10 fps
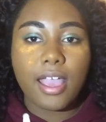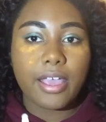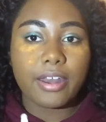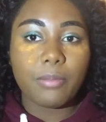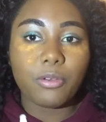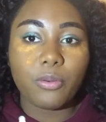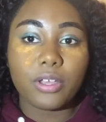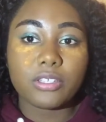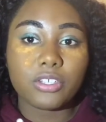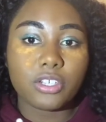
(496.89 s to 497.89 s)
and I'm
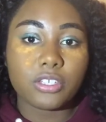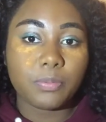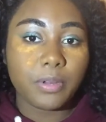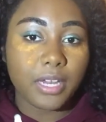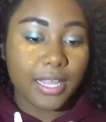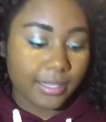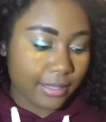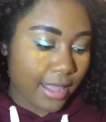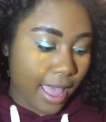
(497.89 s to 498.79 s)
going to just place